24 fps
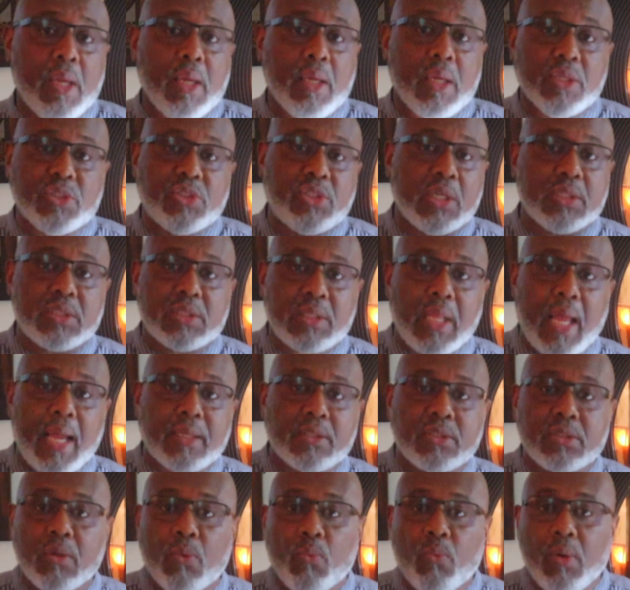It's just like
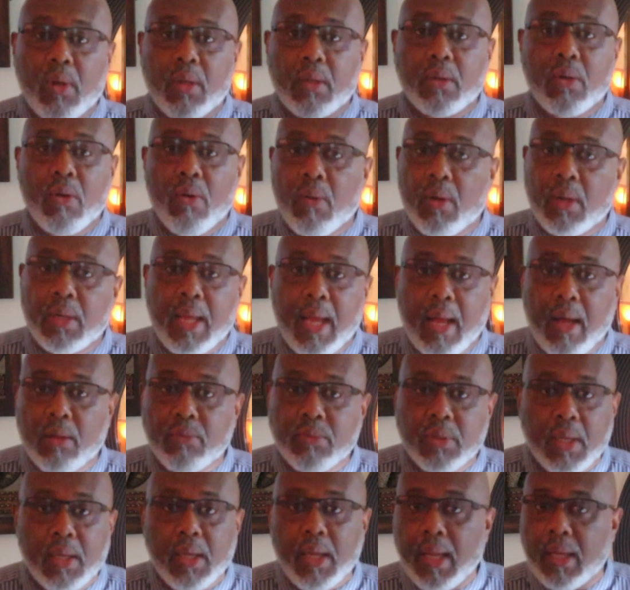someone going
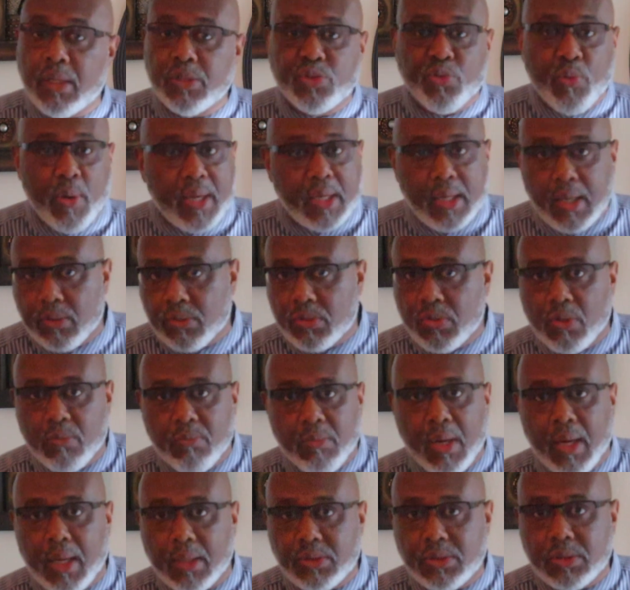out and drinking too
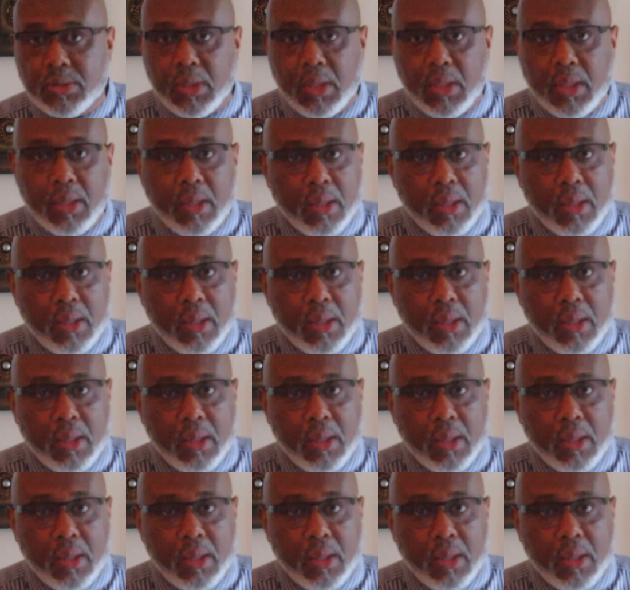much.